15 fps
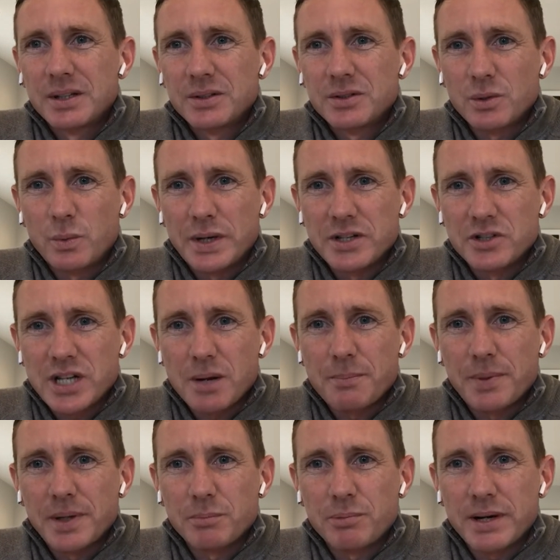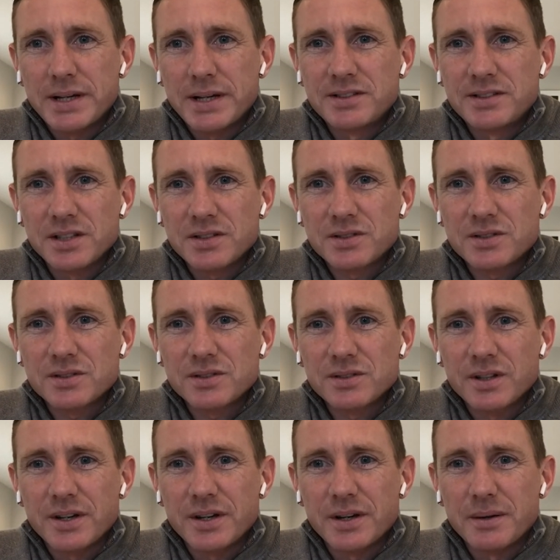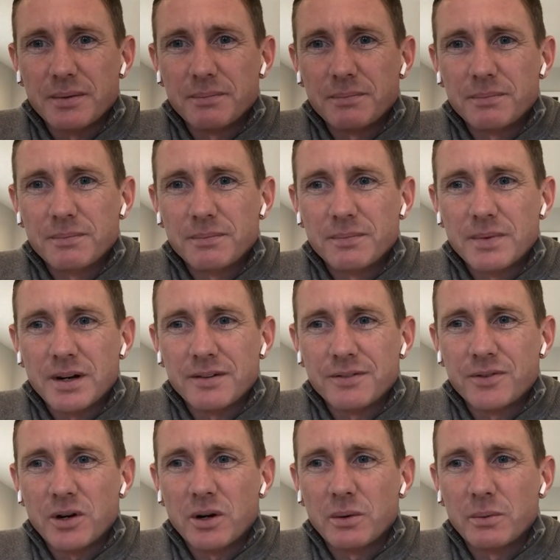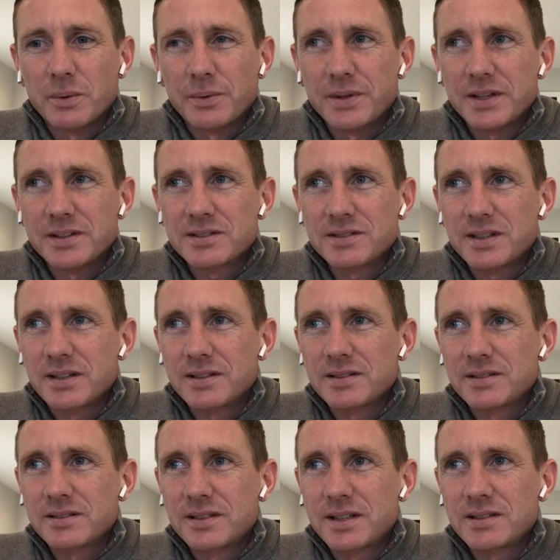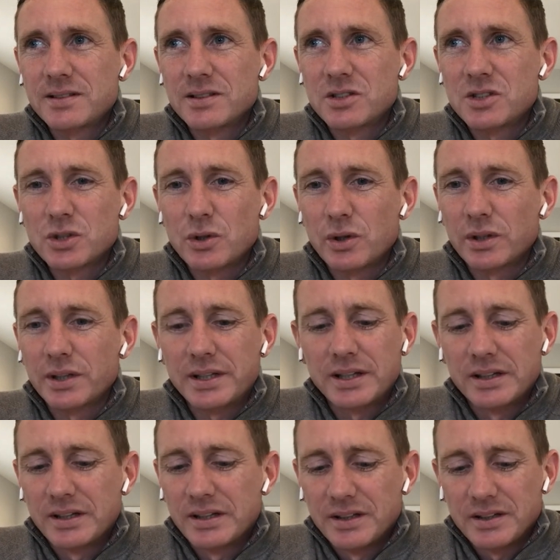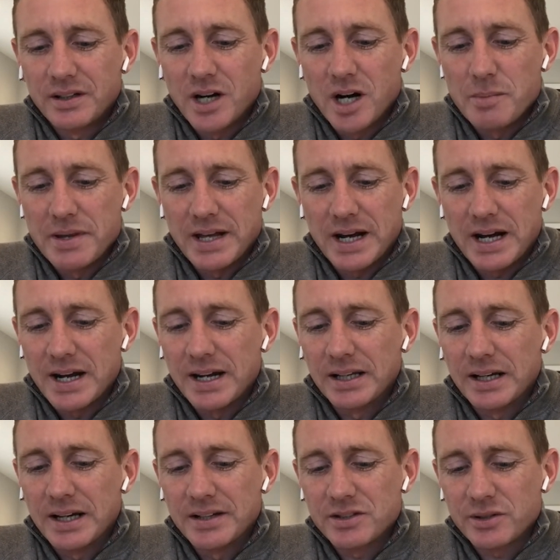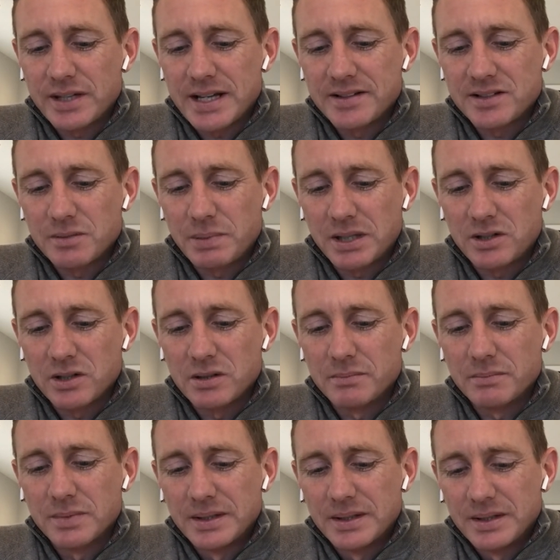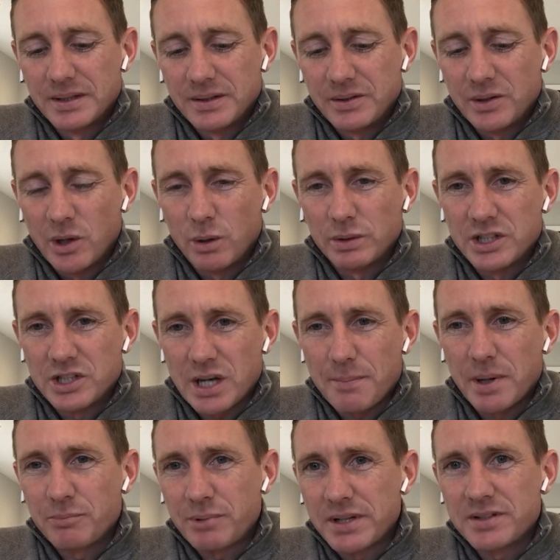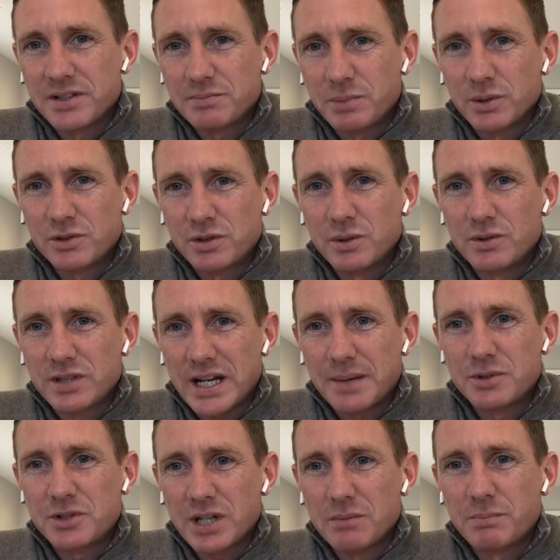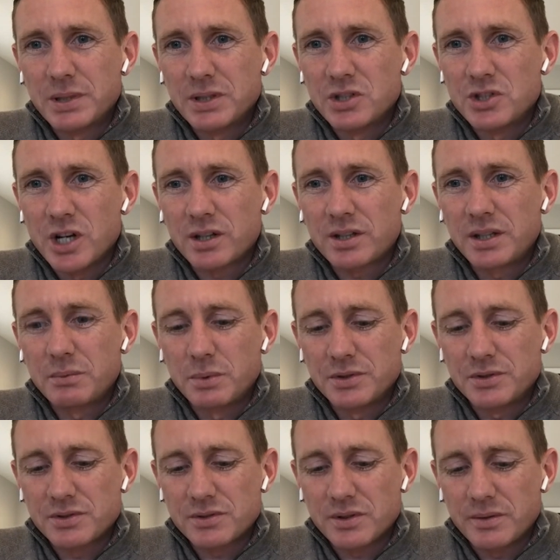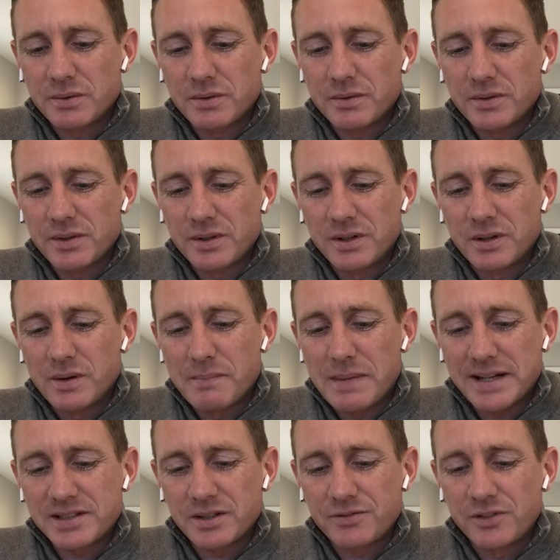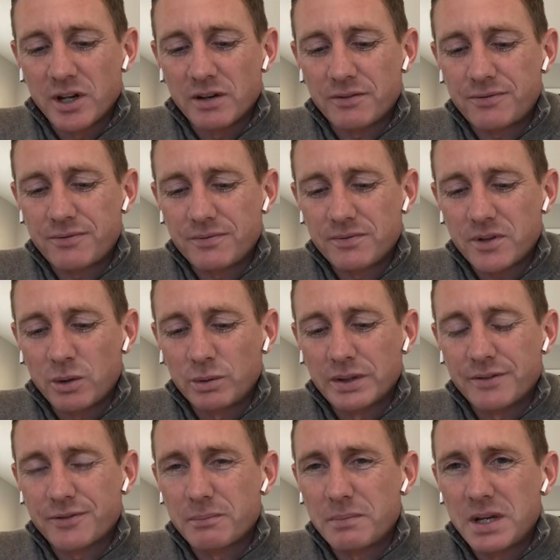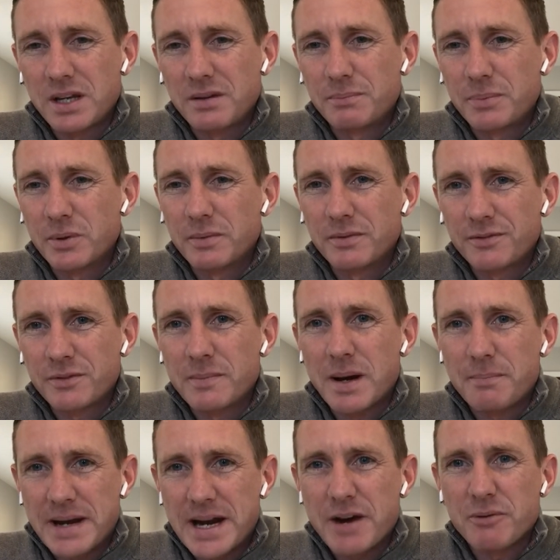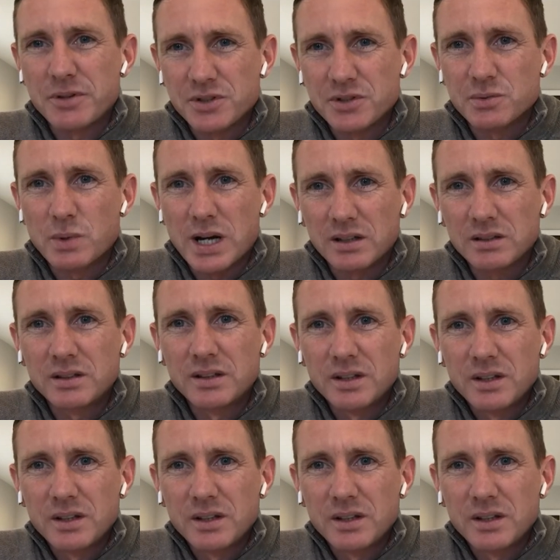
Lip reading: to win champion apprentice, I thought, well, this is surely got to be the highlight. So then to become not only champion apprentice, but two times champion jockey was, you know, a massive, not only for me, but for my parents as well.